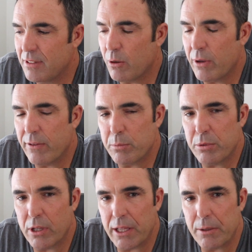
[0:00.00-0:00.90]
now we have a
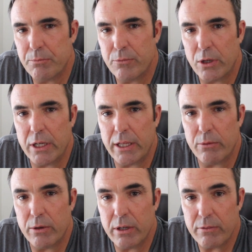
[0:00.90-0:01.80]
plan. We're going to
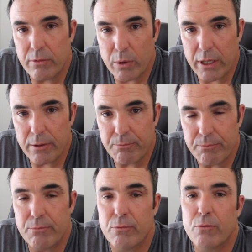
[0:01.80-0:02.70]
get rid of the weight.
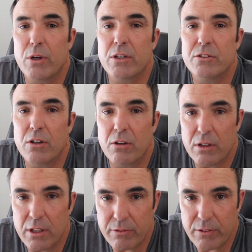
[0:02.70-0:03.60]
We're going to start
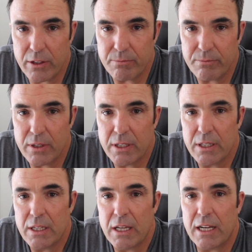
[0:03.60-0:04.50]
lifting.
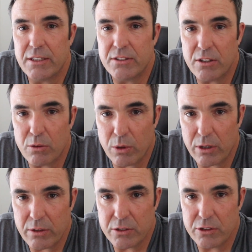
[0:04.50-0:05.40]
I still
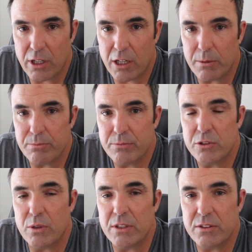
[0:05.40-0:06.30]
work the job,
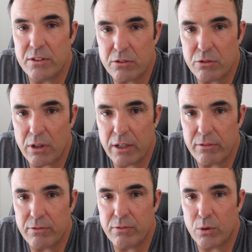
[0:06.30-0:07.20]
so I still
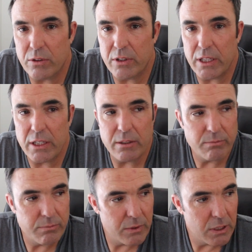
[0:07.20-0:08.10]
drive 12,
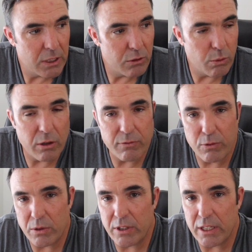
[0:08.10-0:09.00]

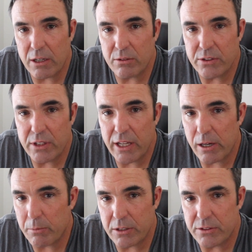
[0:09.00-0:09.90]
14 hours a day.
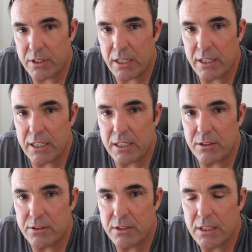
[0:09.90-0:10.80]
I'm outside the
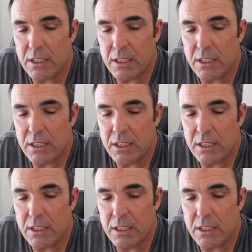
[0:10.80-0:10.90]
house